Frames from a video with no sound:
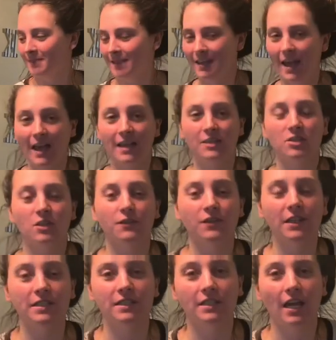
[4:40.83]
yeah, don't
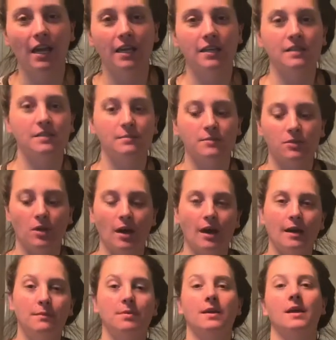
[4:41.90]
forget to like and
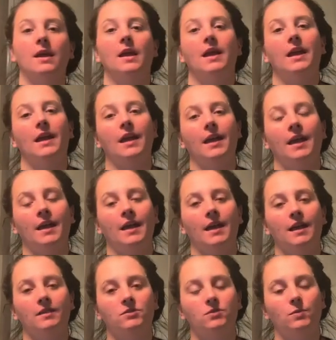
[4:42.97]
subscribe
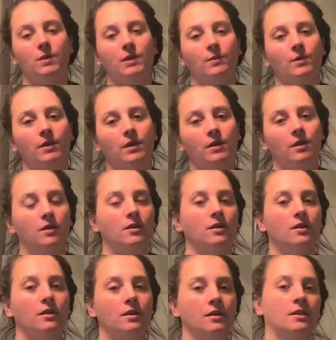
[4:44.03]
and we
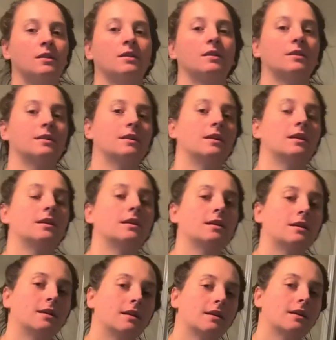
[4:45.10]
will
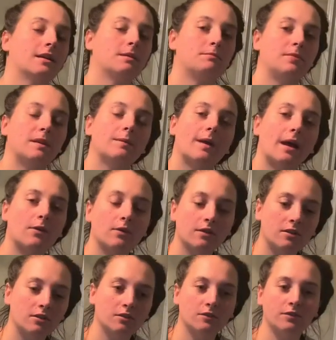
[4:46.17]
be back
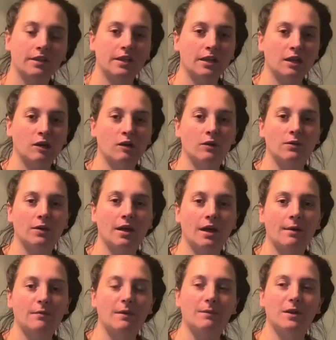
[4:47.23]
with a new video.
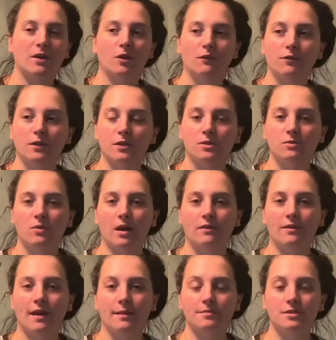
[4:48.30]
Um, I'm going to hopefully do wet
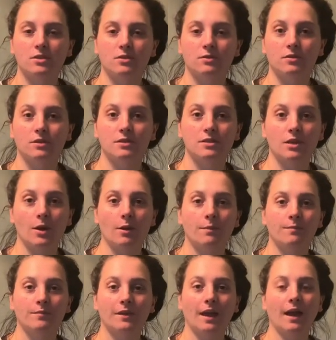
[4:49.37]
wrap soon. So
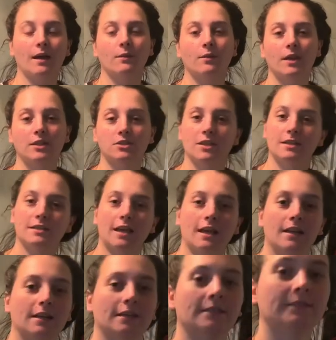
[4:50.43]
yeah, catch you guys
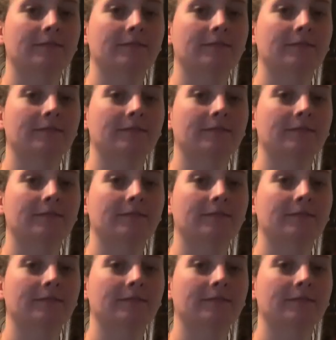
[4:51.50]
later.